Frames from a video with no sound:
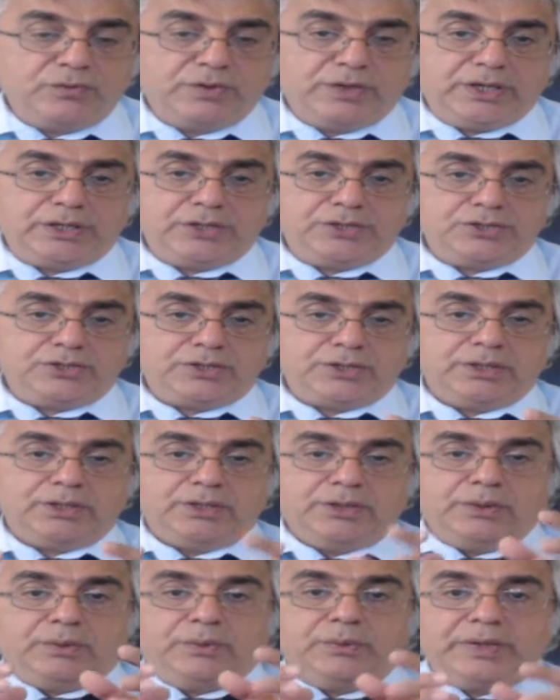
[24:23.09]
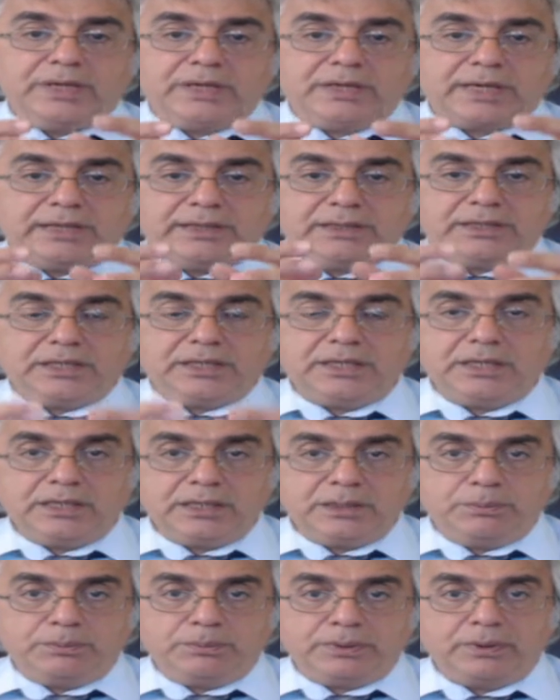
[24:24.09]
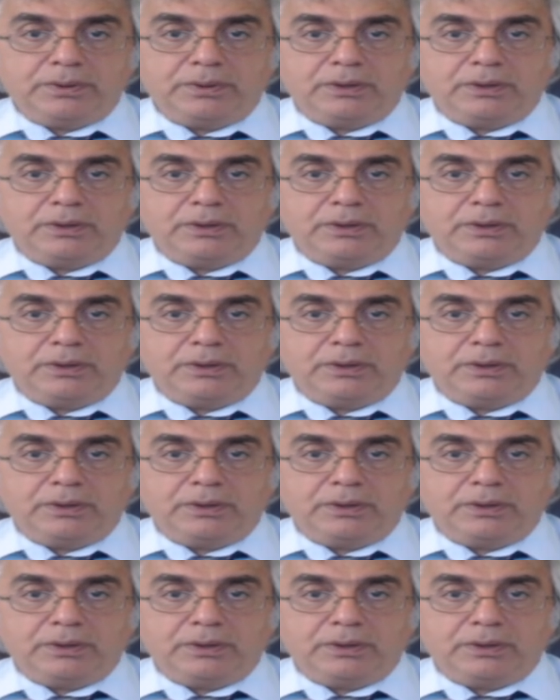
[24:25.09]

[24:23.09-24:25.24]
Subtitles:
which we can keep